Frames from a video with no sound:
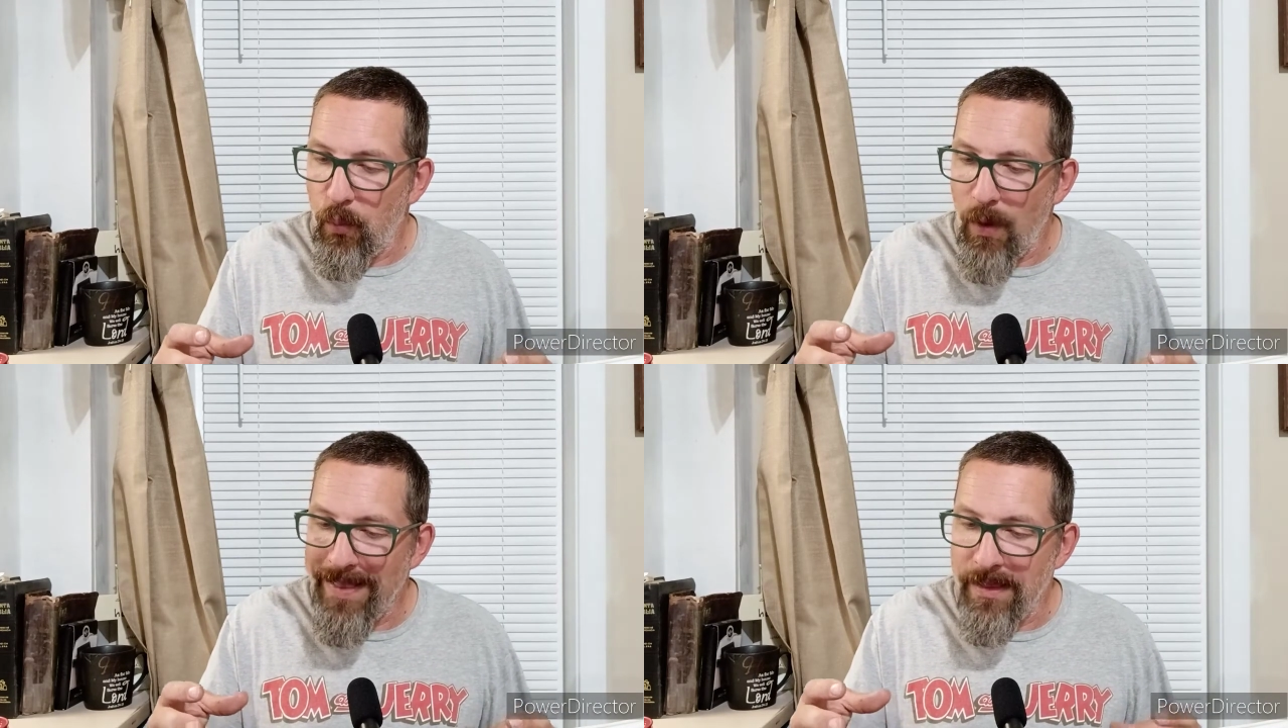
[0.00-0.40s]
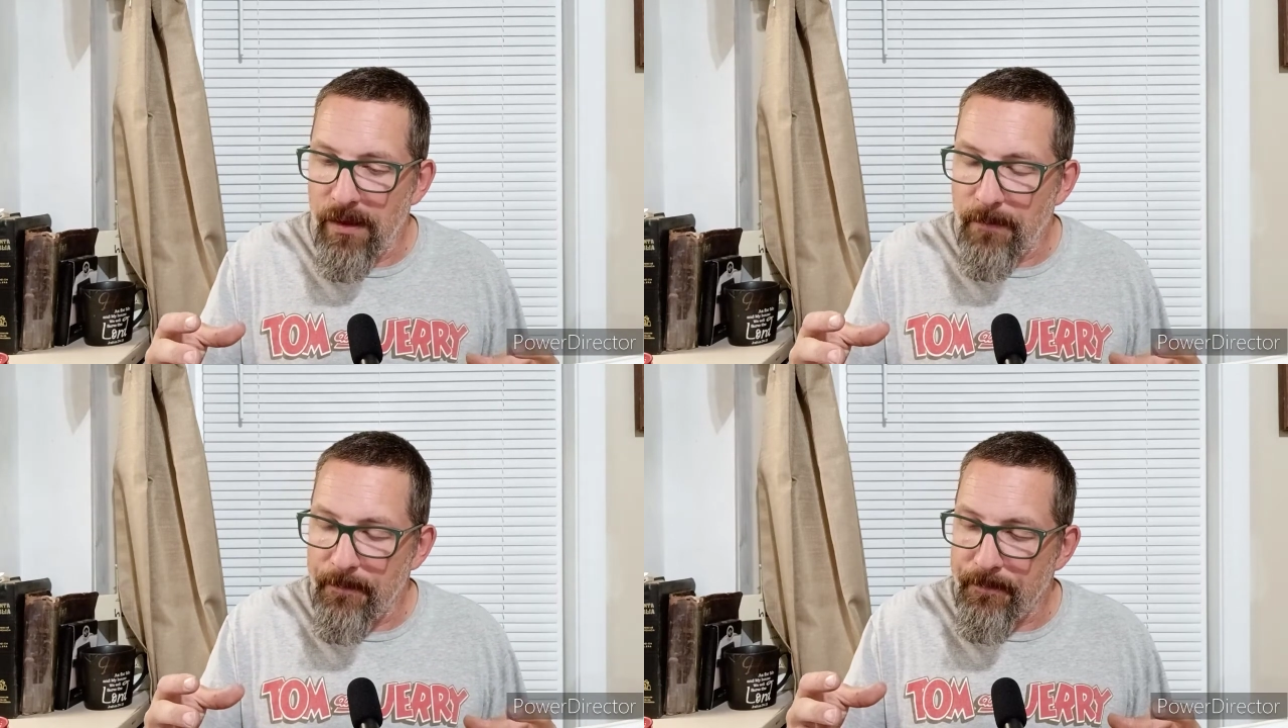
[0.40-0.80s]
when,
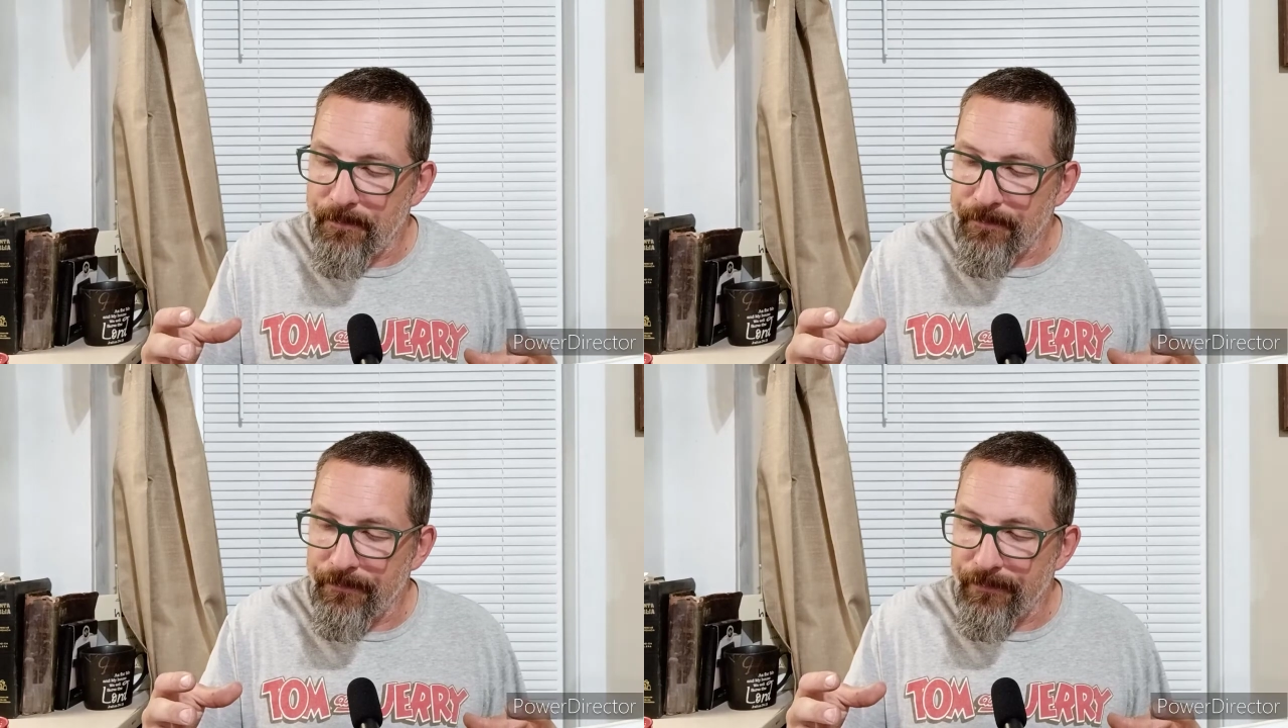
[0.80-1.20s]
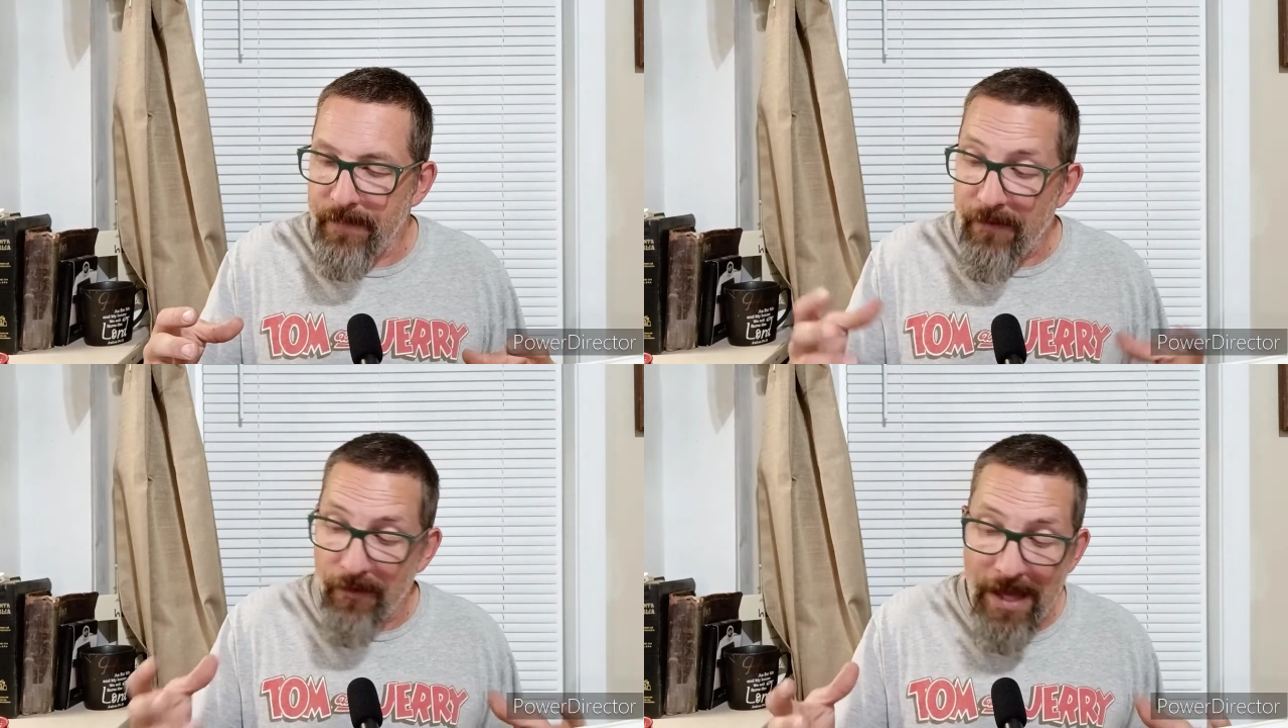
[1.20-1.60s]

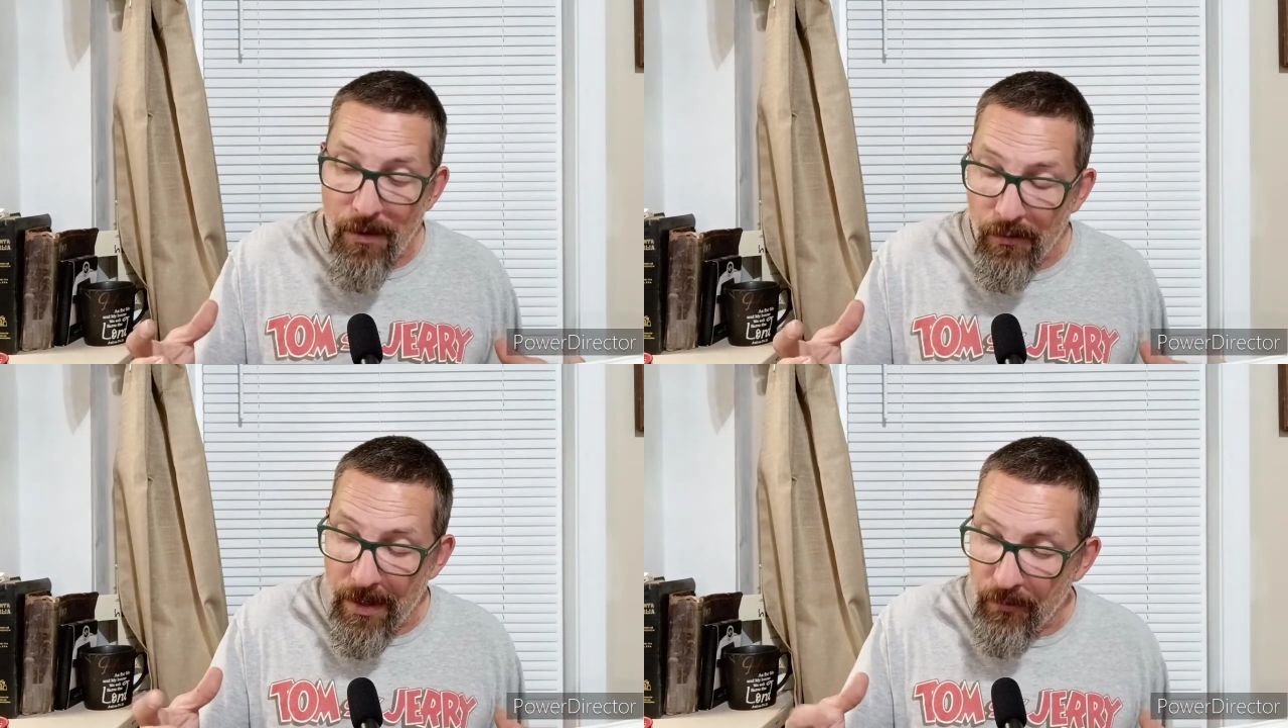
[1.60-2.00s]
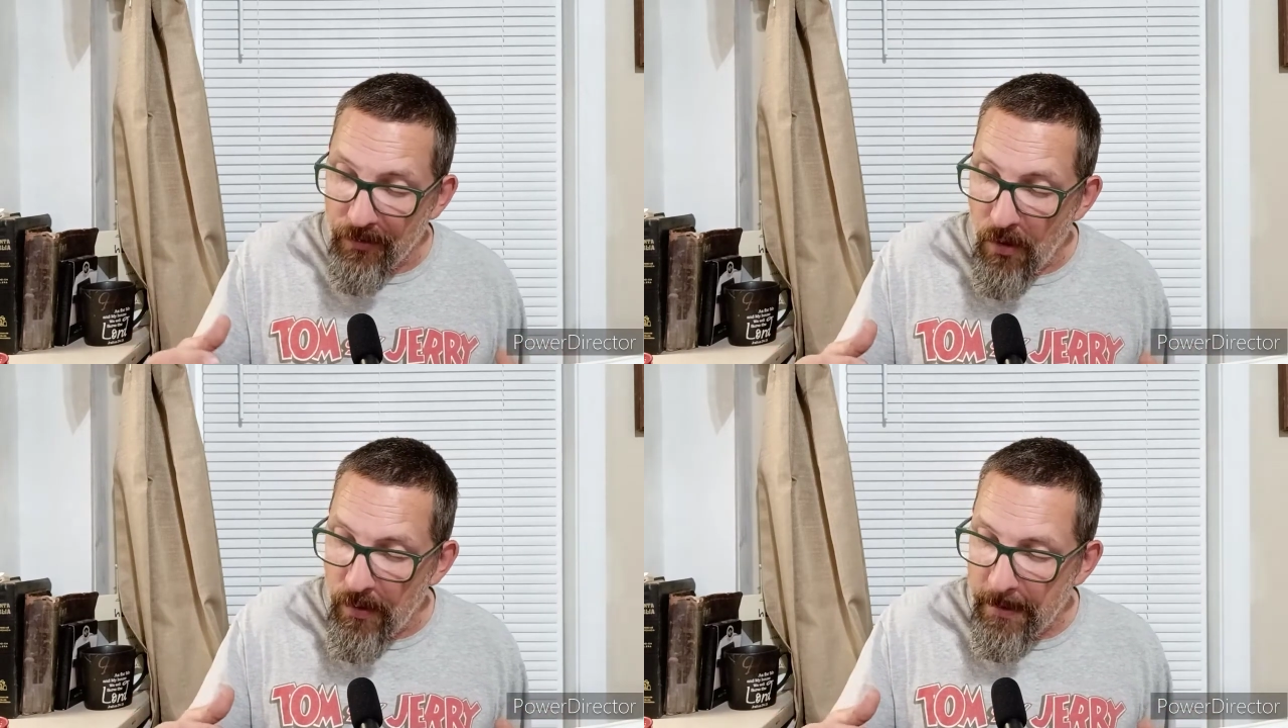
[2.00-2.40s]
I forgot where I
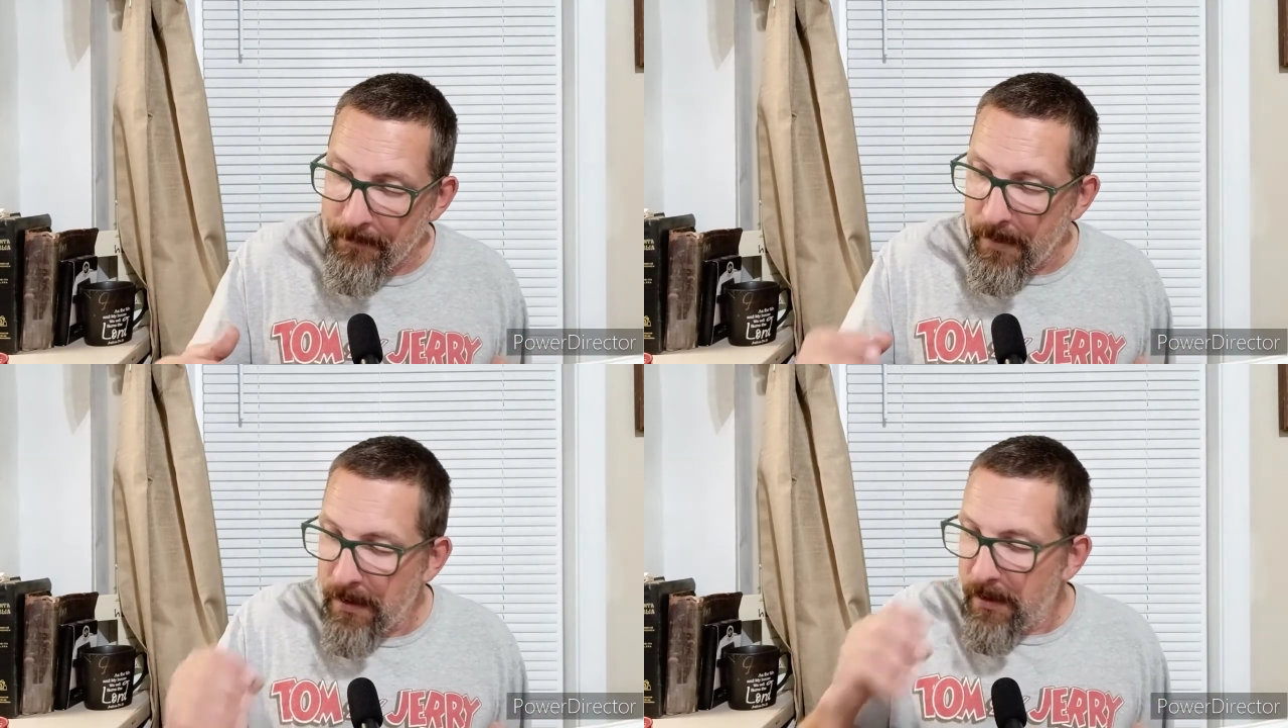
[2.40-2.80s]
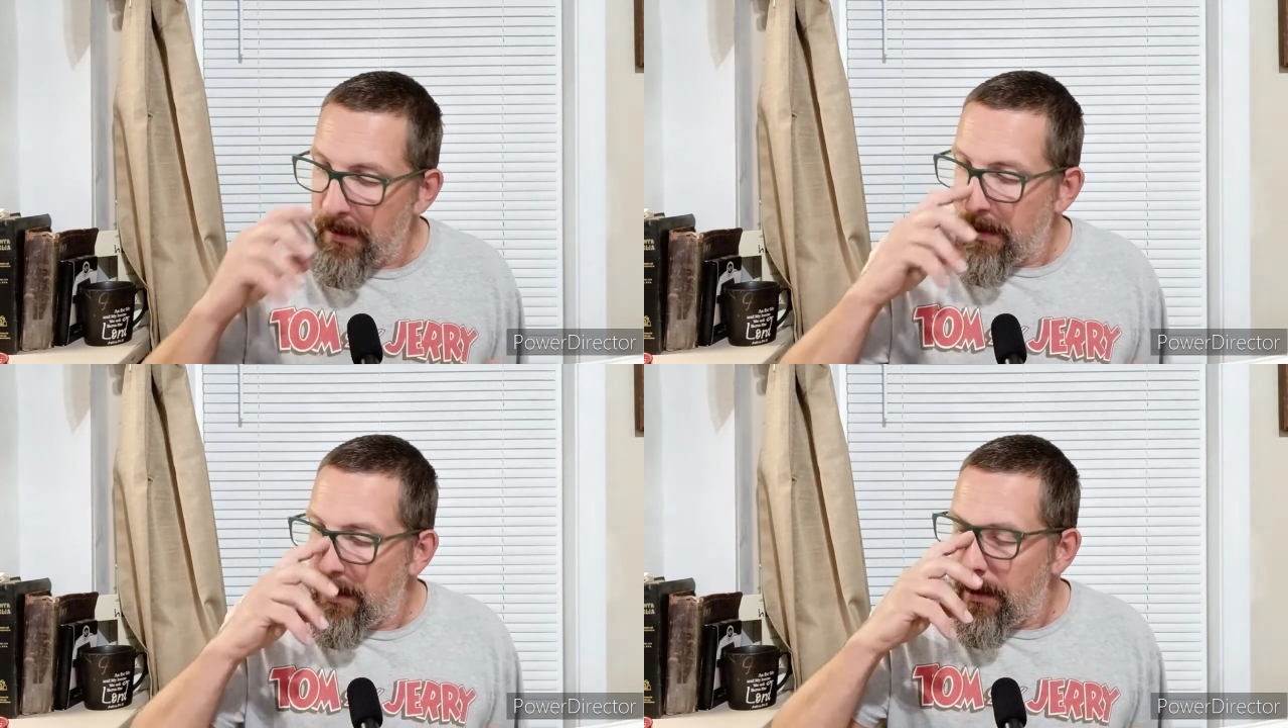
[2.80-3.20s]
was going,
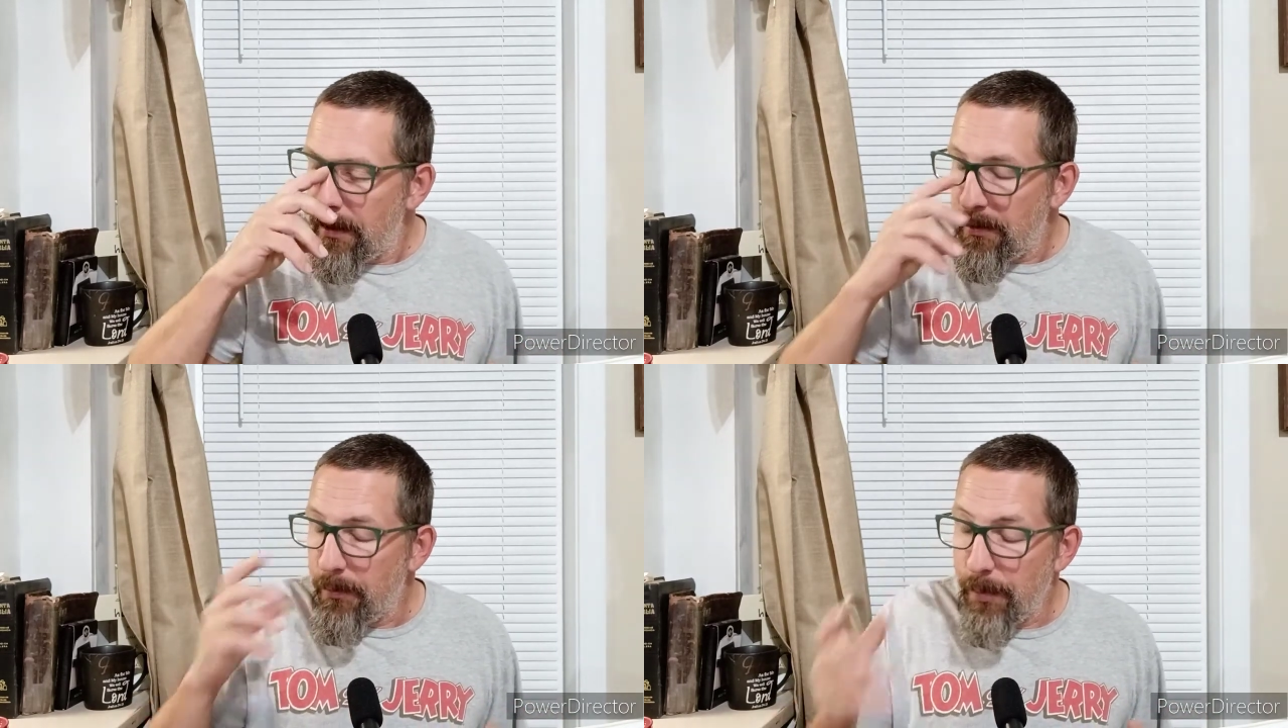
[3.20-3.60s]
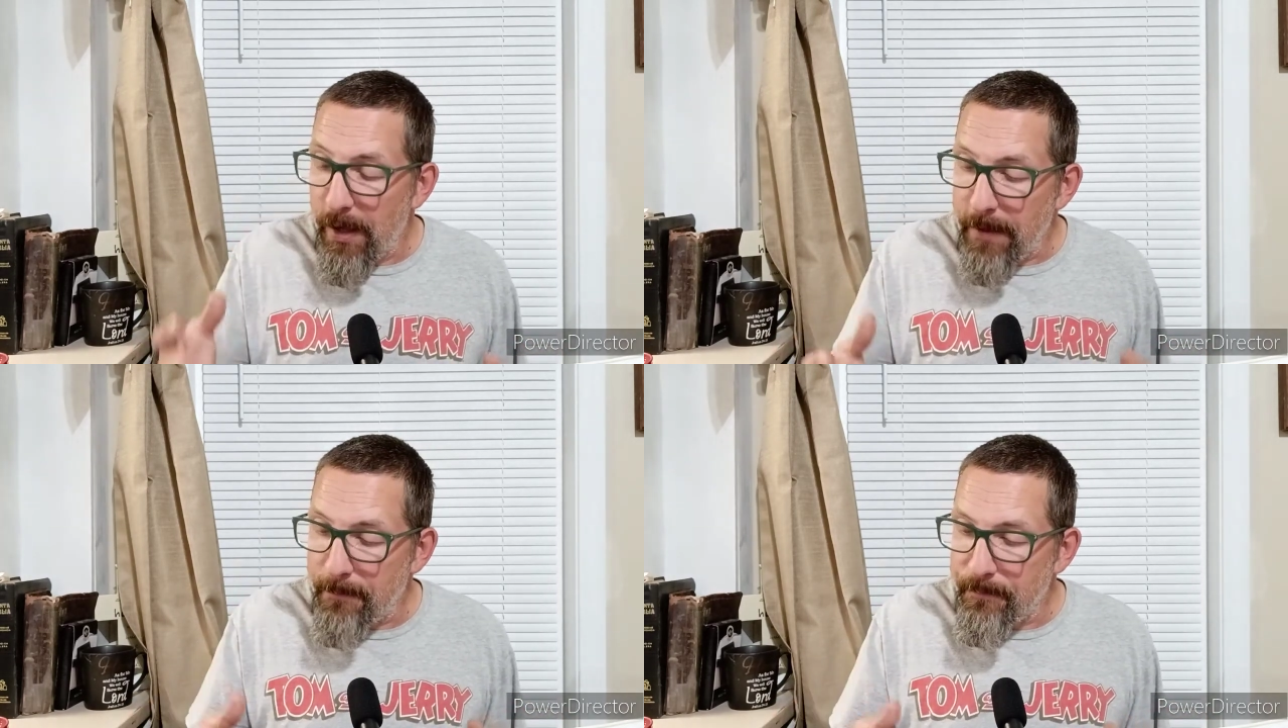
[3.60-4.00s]

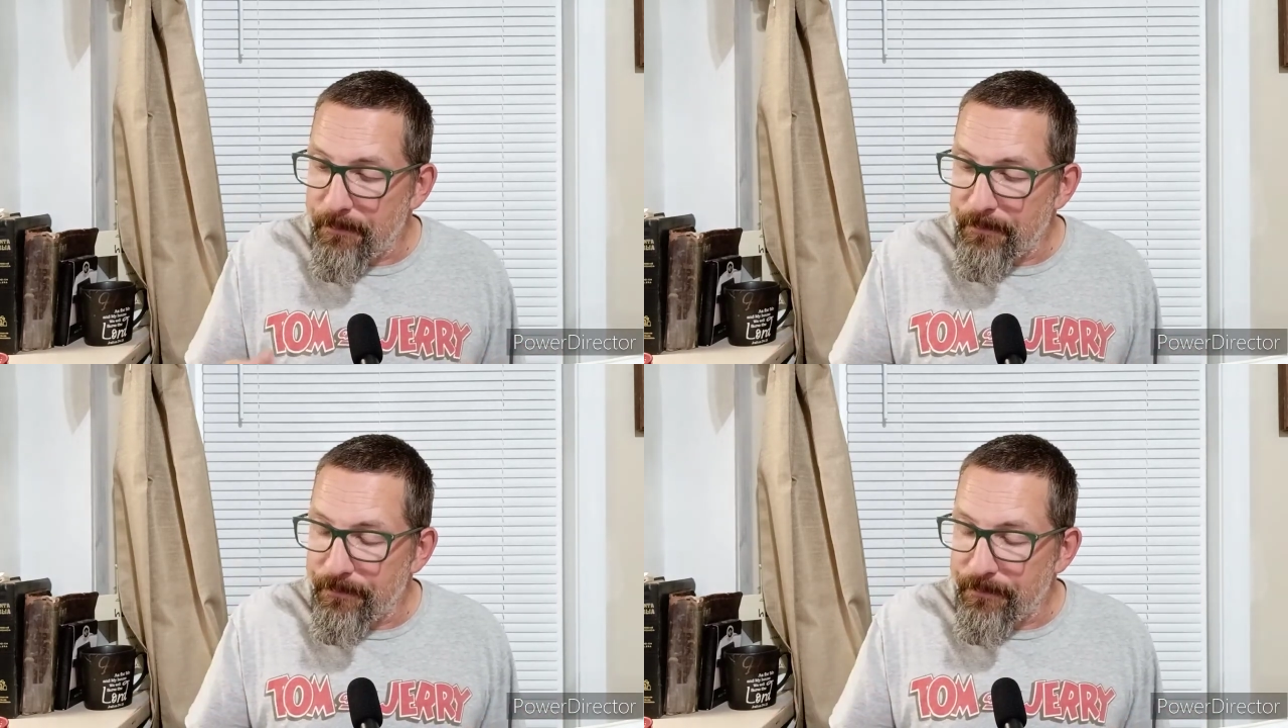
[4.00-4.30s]
but